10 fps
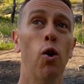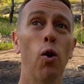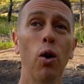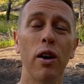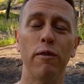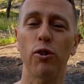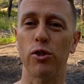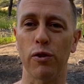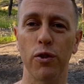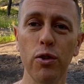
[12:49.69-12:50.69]
or if you're
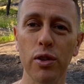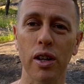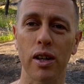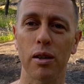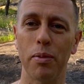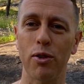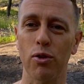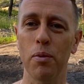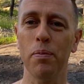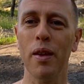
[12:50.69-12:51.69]
diffusing it in the
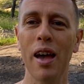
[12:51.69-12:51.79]
bedroom,